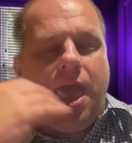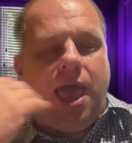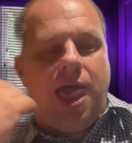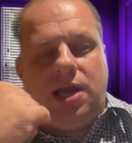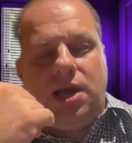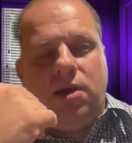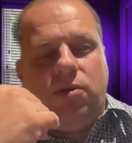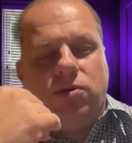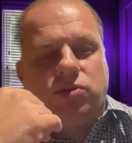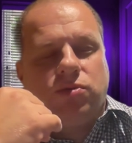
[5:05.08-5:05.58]

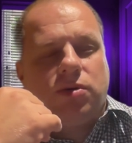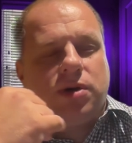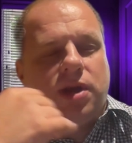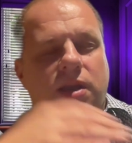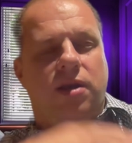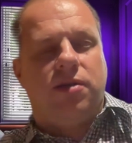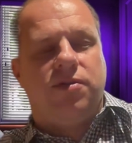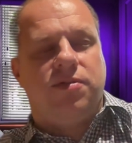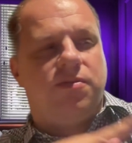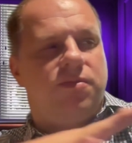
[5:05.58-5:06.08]
I was
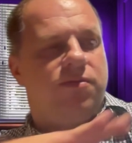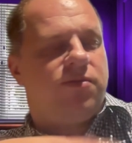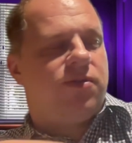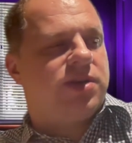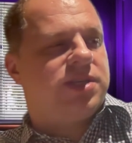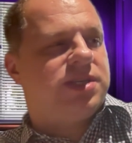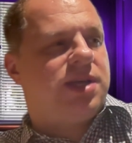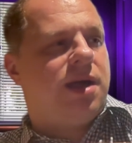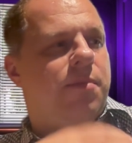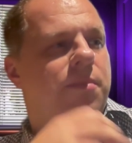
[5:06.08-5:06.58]
working
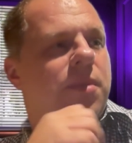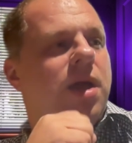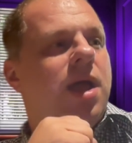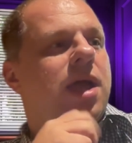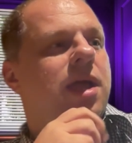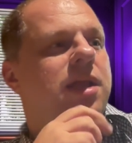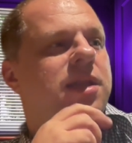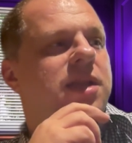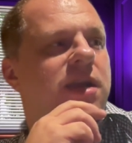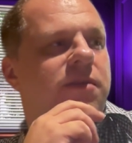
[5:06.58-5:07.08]
for some
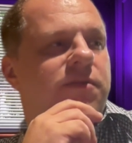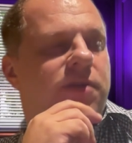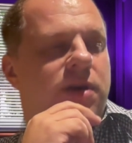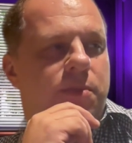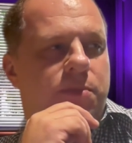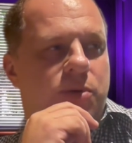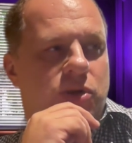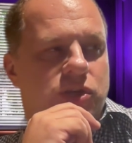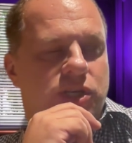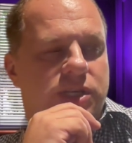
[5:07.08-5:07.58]

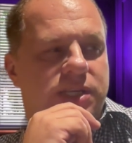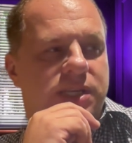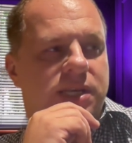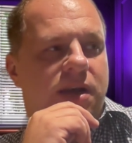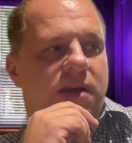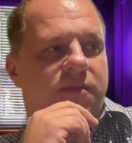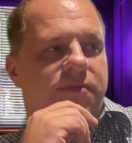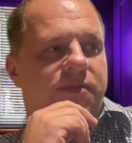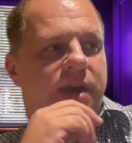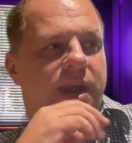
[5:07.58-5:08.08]
delivery projects in
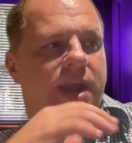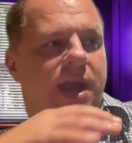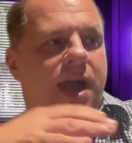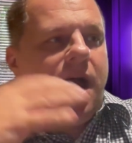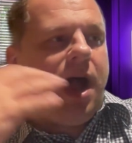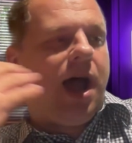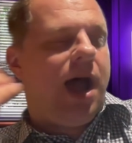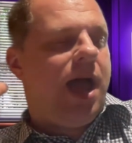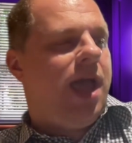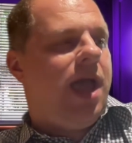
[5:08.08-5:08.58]

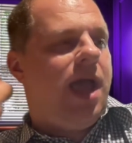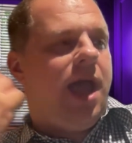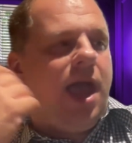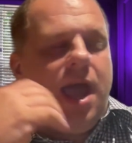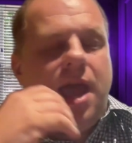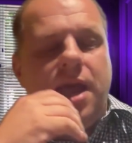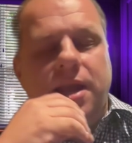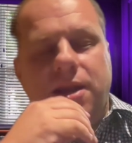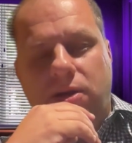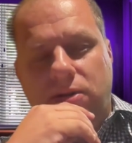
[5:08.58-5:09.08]
Africa.
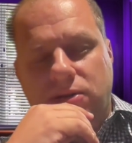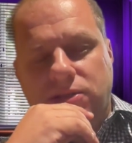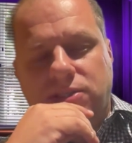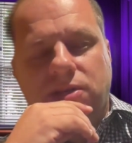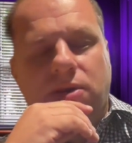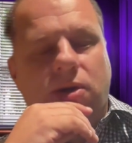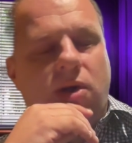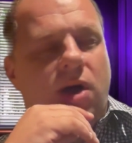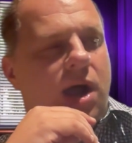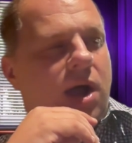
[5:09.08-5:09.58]
and
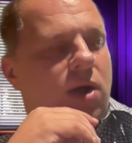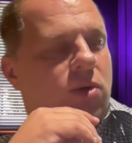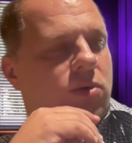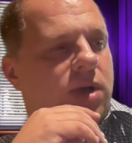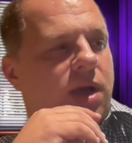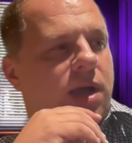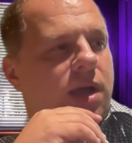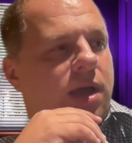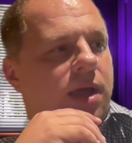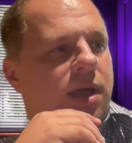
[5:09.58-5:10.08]
also
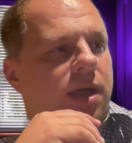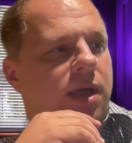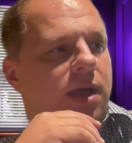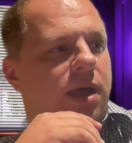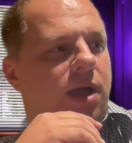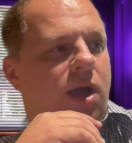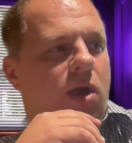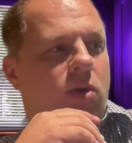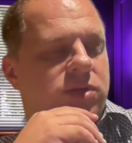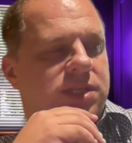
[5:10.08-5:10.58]

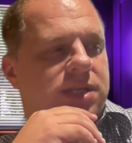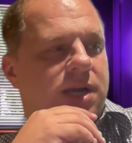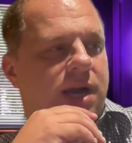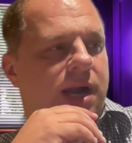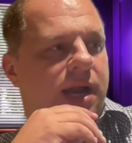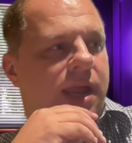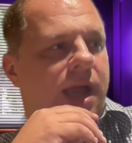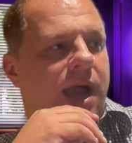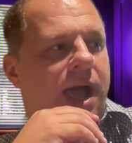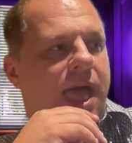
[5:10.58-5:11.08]

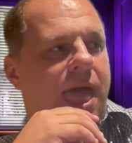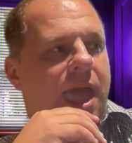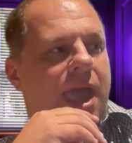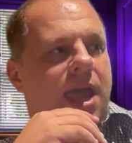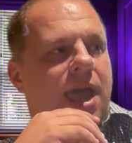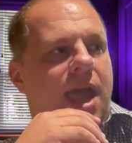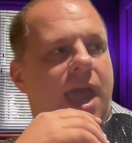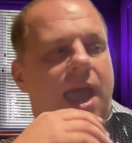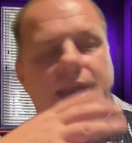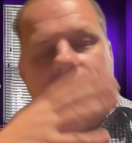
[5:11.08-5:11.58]
Australia.
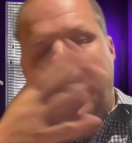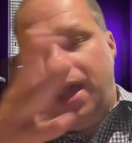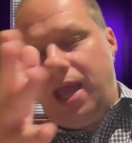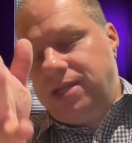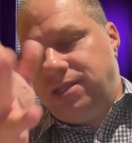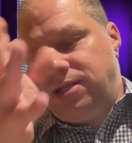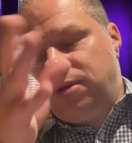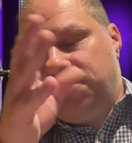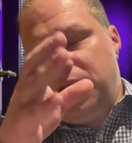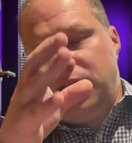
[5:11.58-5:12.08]
And
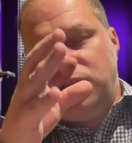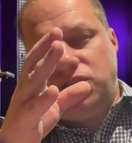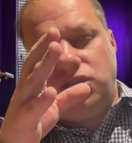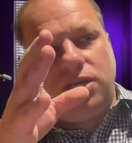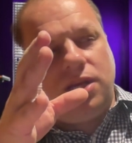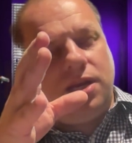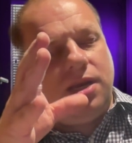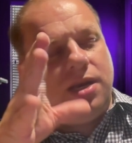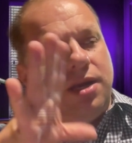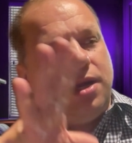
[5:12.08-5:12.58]
as you
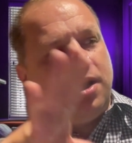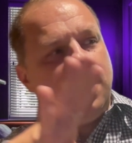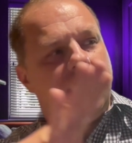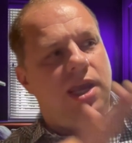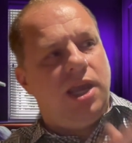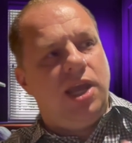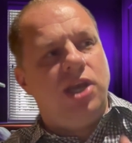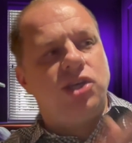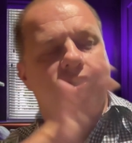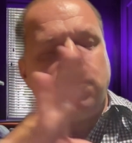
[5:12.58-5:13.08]
mentioned,
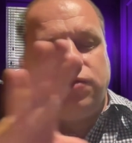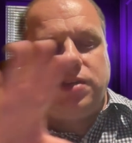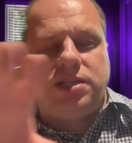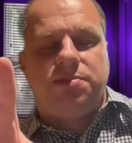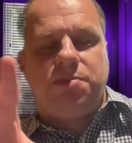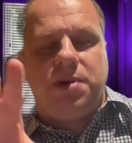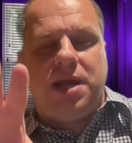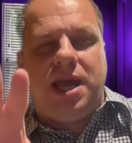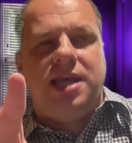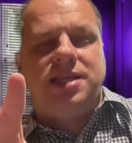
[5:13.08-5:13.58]
each of
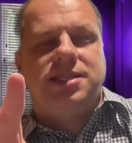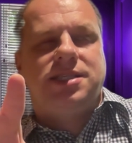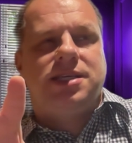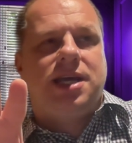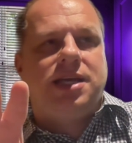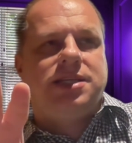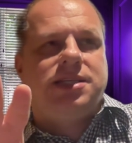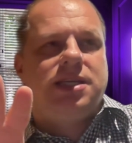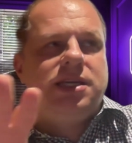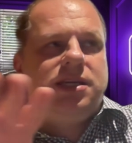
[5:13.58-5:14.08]
these places
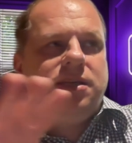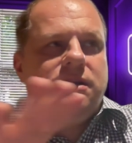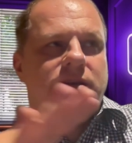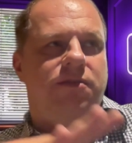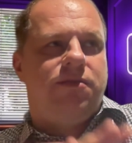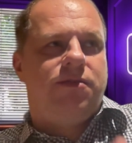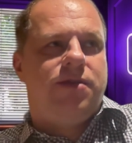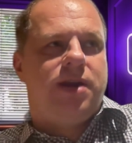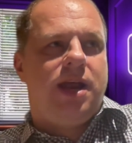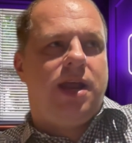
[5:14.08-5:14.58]
has a
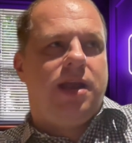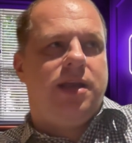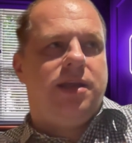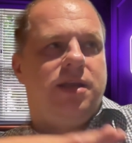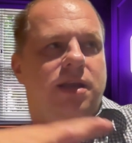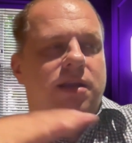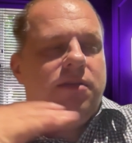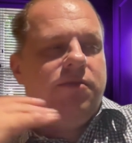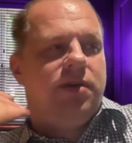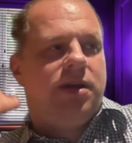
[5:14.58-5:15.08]

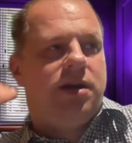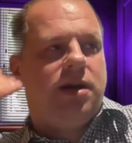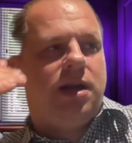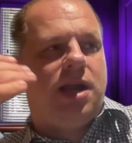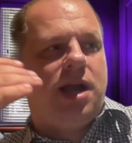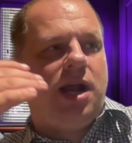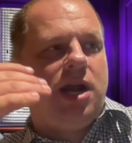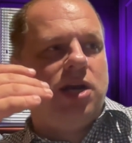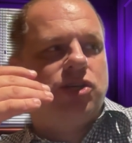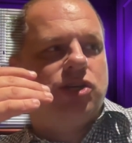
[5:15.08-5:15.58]
different delivery
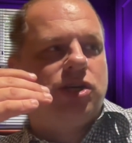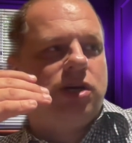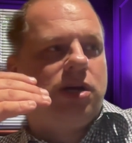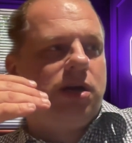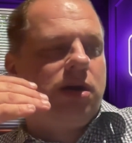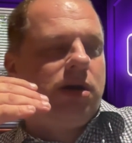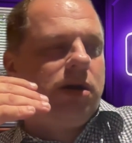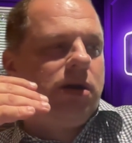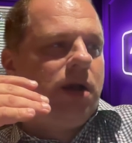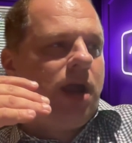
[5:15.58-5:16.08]

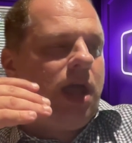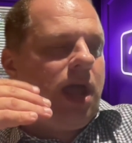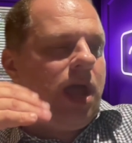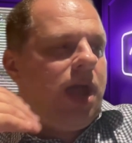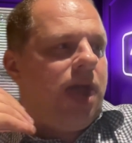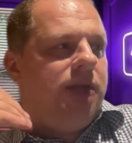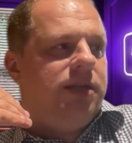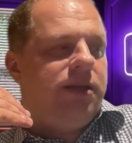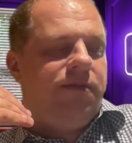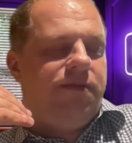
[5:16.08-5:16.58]
culture,
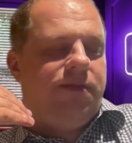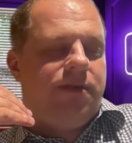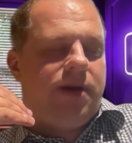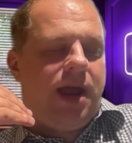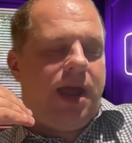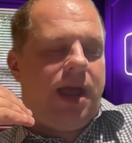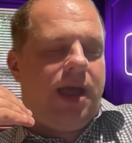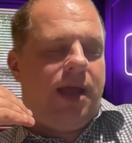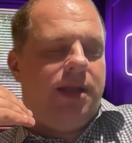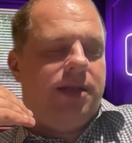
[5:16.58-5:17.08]

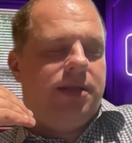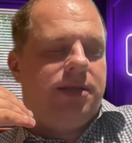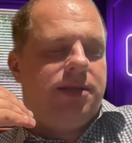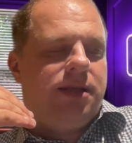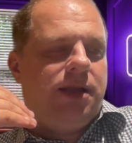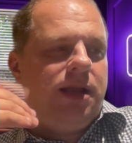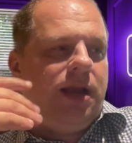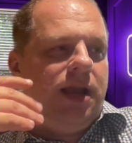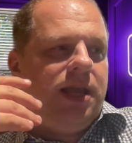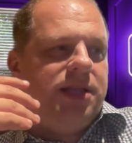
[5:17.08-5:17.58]

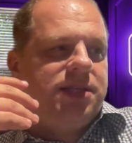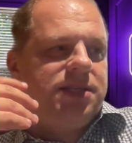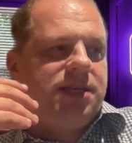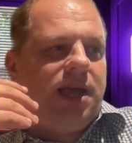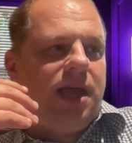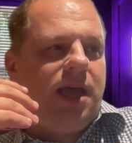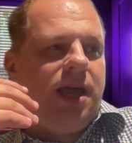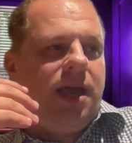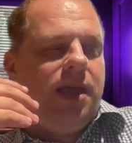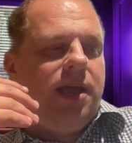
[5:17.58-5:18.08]
different, let's
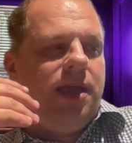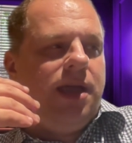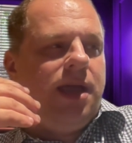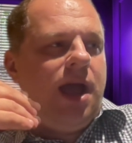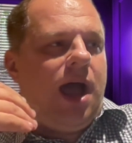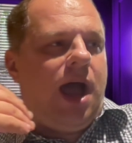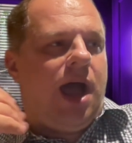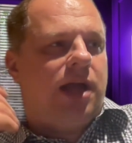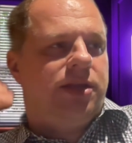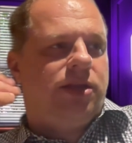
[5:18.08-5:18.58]
say,
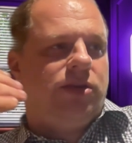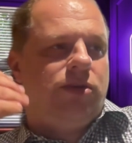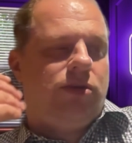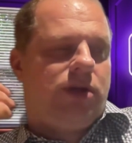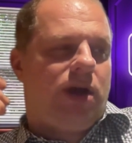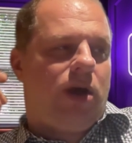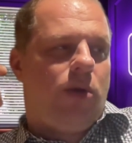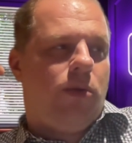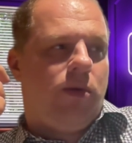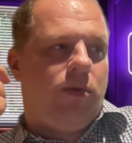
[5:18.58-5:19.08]

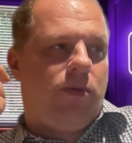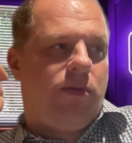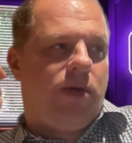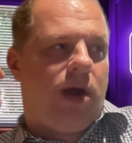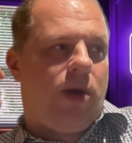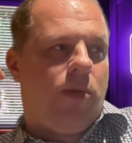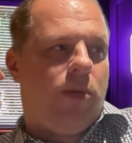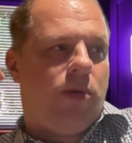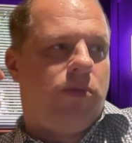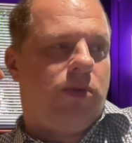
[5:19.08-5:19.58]
attitude,
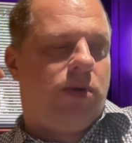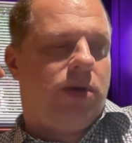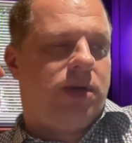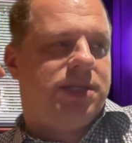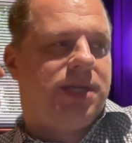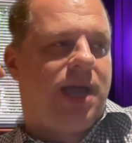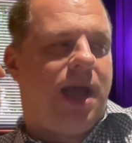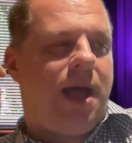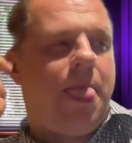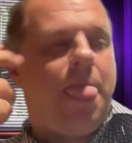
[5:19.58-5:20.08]
how it
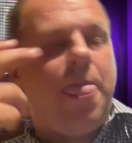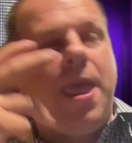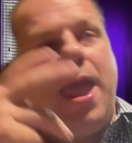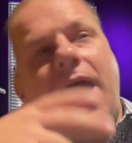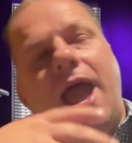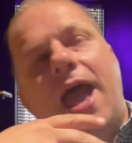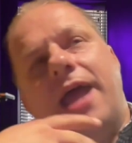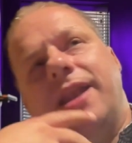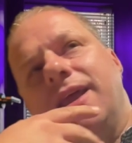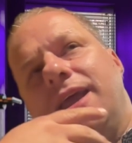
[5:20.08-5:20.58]
works. Yeah.
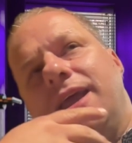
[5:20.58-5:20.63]
And